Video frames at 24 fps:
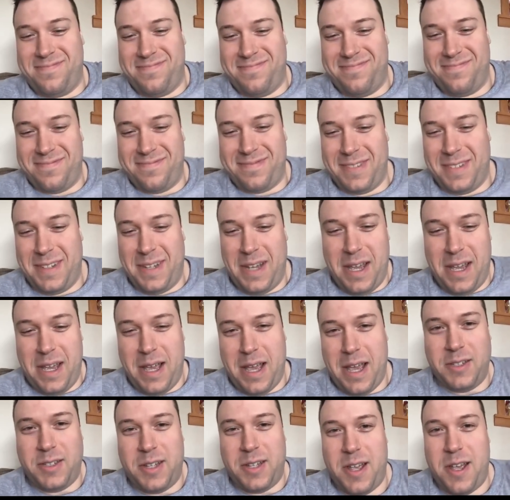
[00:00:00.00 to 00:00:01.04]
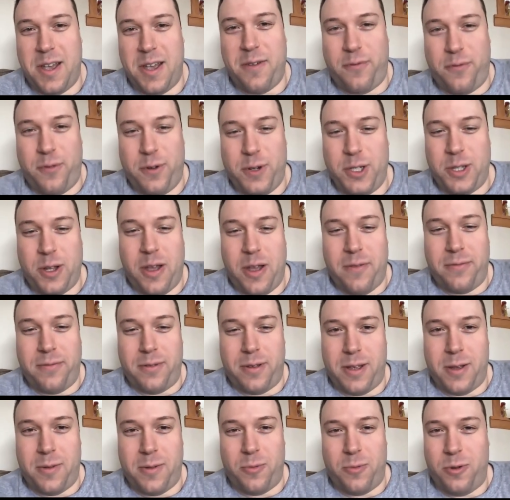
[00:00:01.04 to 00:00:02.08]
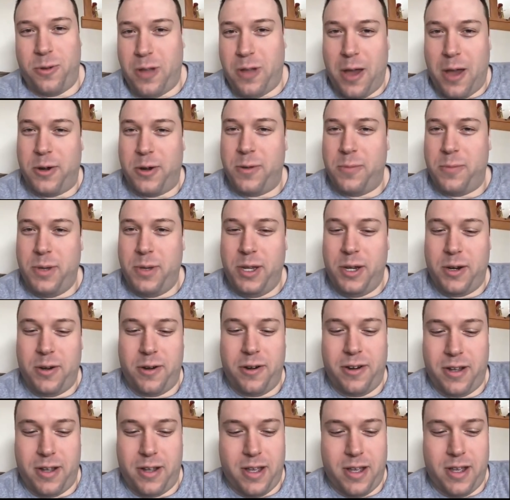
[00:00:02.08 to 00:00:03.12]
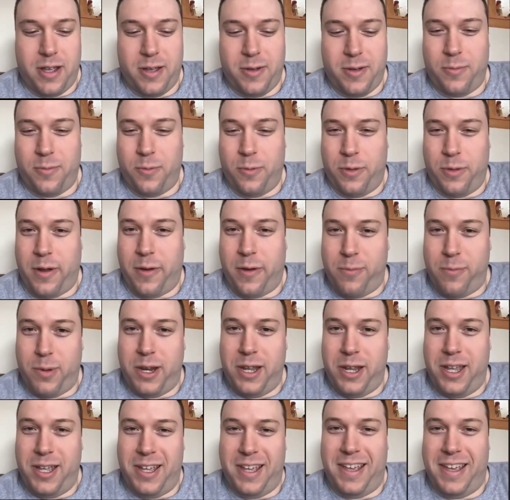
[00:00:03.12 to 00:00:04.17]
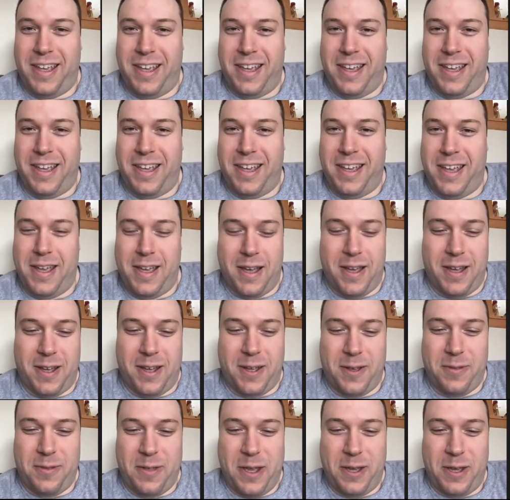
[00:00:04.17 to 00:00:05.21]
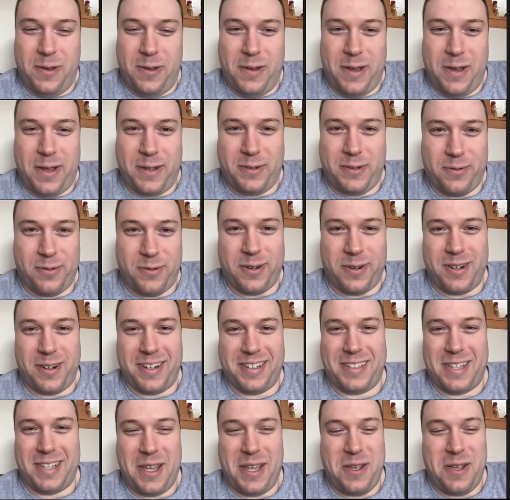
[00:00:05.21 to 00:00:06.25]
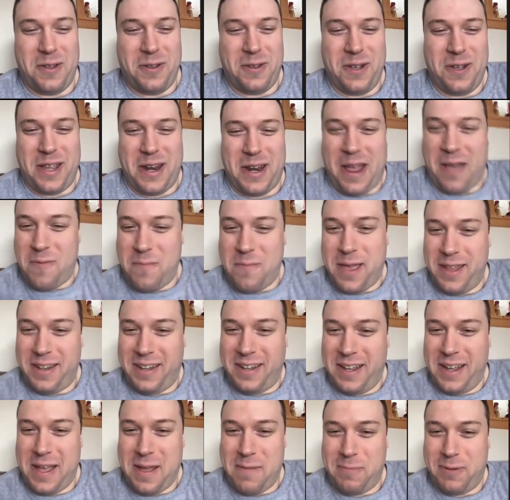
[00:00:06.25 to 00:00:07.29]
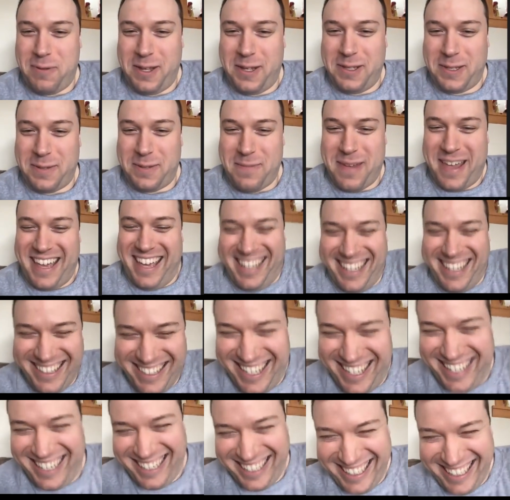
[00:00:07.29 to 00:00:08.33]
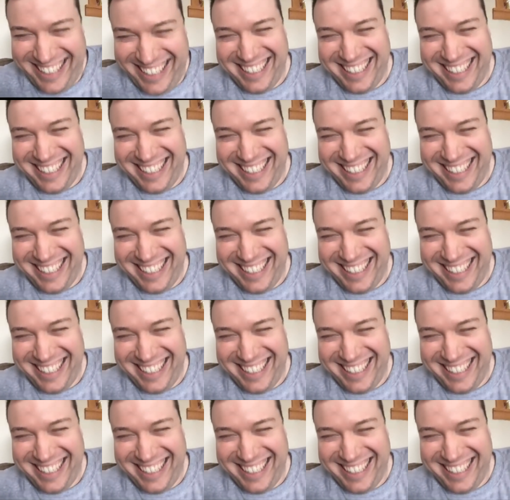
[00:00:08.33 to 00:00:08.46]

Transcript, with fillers: Hey guys, uh, first off, uh, I'm real honored to be here uh, with everybody. Uh, thank you guys for taking a look at how badly I played some hands.